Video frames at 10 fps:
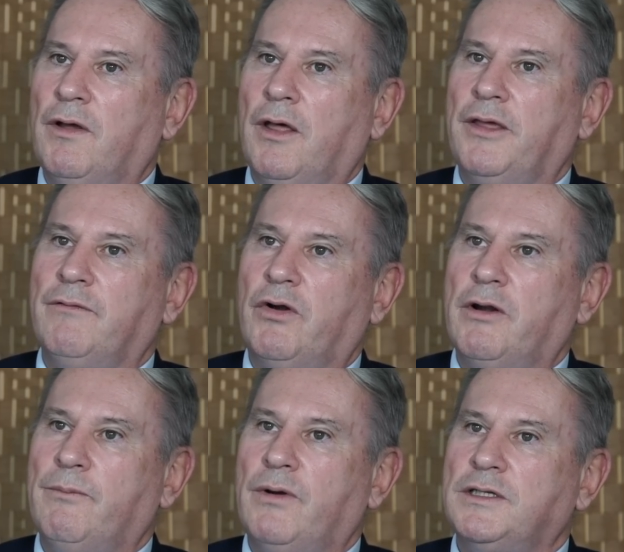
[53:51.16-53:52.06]
I think,
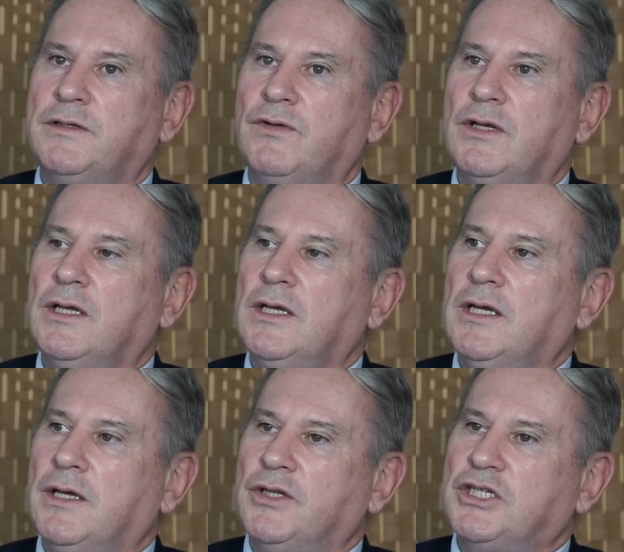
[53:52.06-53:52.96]
very impressive.
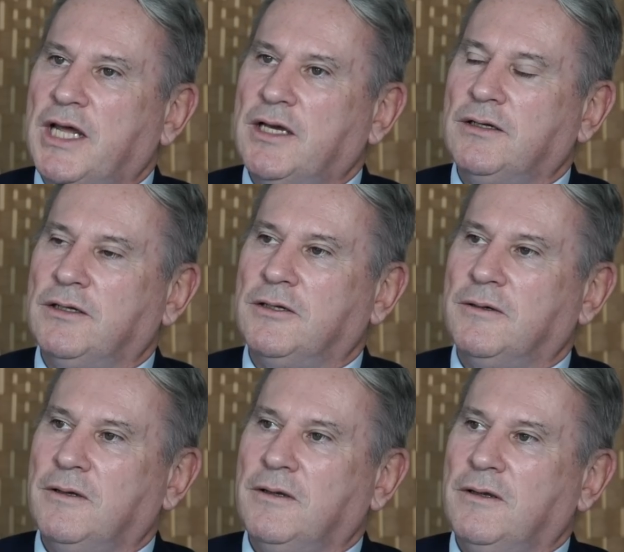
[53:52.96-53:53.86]
And the second
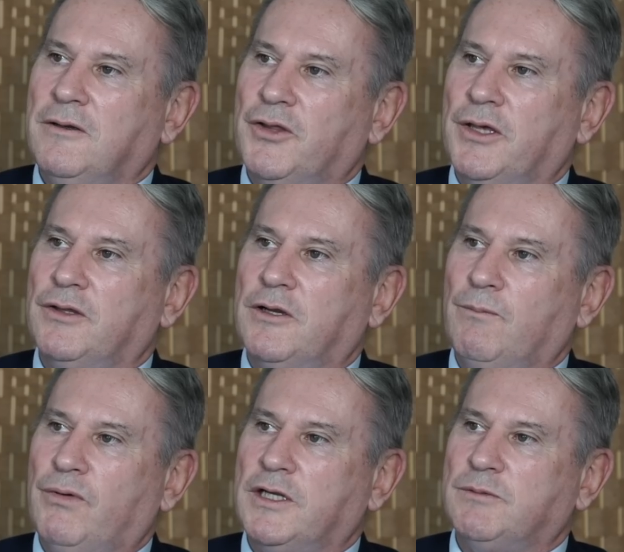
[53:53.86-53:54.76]
thing that
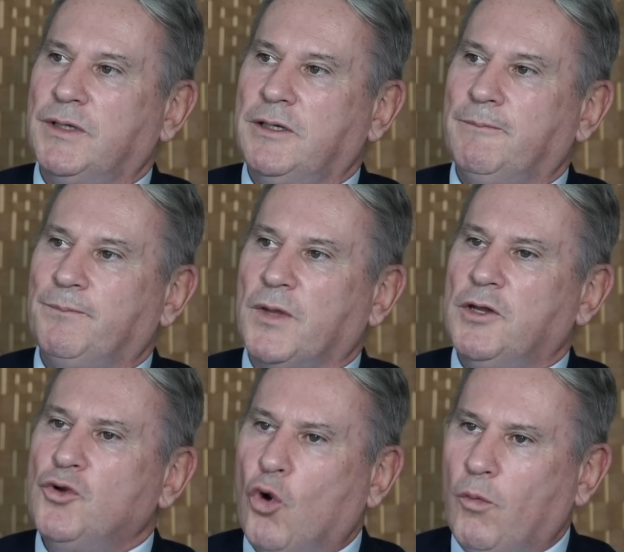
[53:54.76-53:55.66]
impressed me
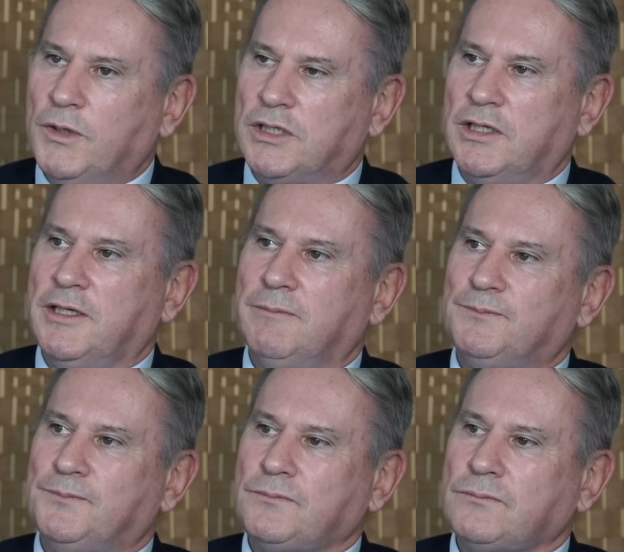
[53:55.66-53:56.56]
enormously
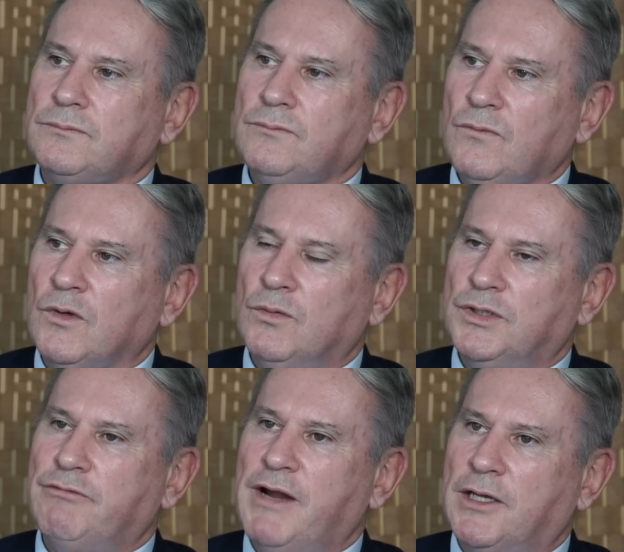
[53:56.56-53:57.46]

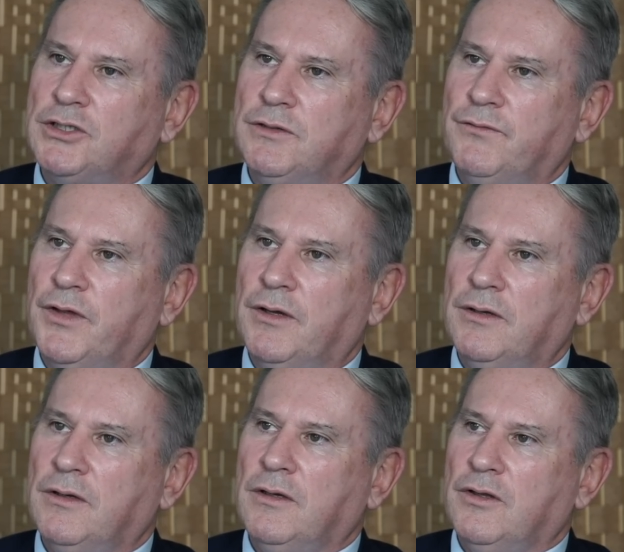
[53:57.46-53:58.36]
was the reaction of the
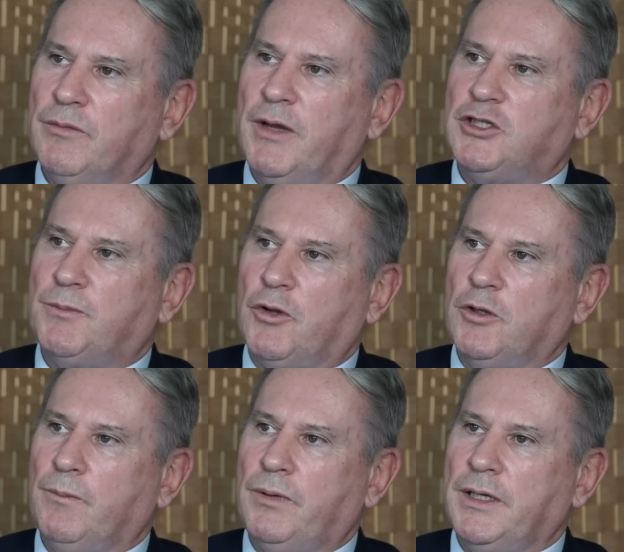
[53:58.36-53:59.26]

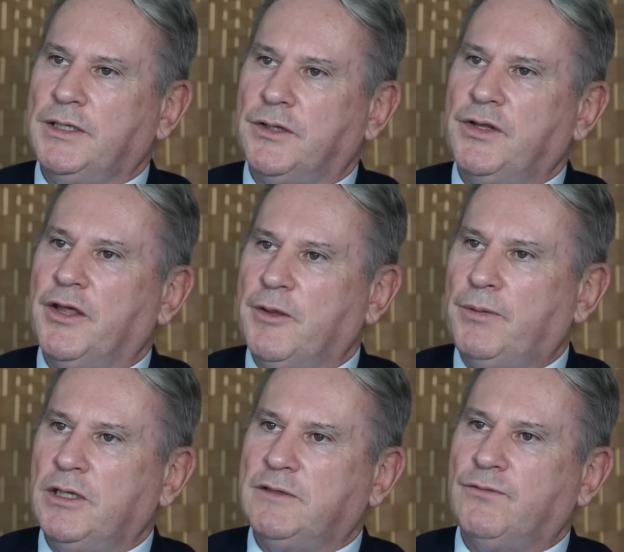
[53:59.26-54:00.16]
Metropolitan Police and the other
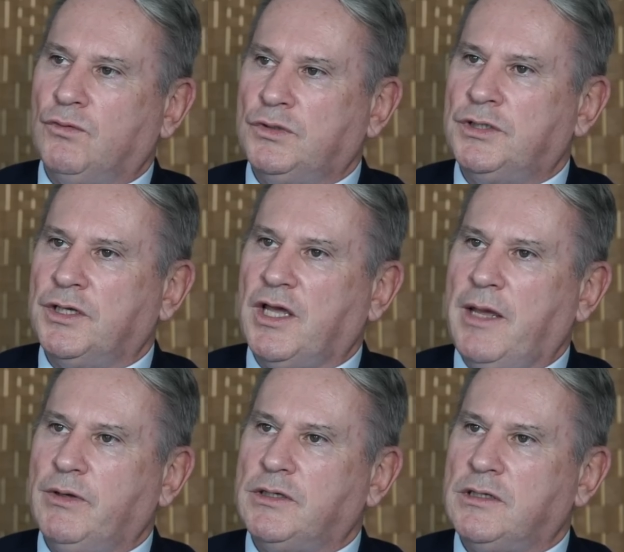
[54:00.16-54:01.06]
police forces that
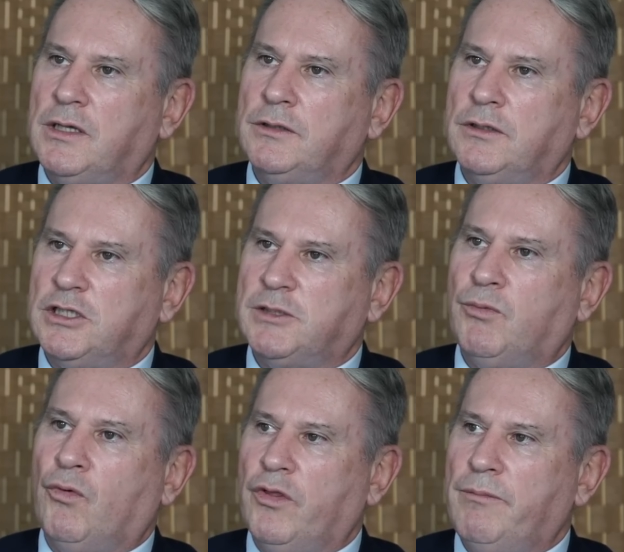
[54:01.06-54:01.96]
came into London to
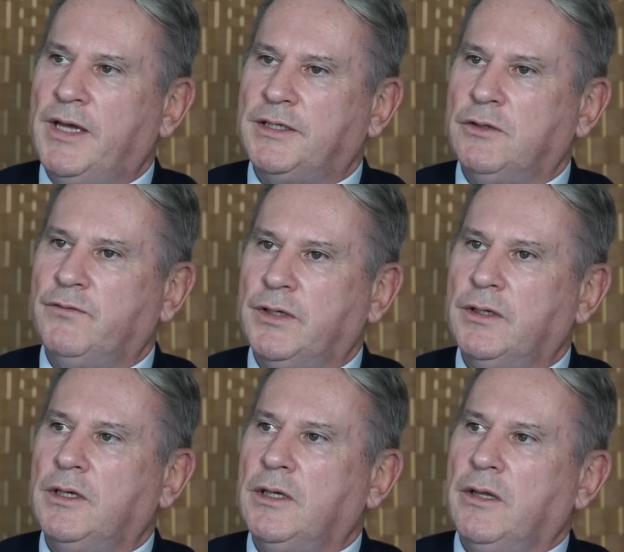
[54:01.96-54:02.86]
support the Met over
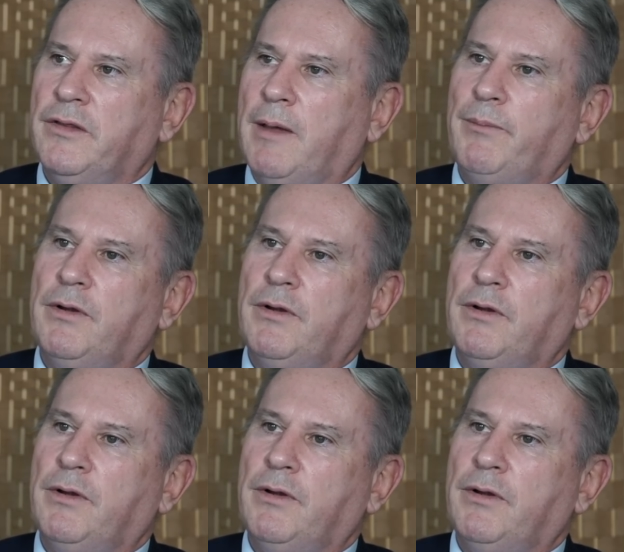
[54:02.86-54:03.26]
that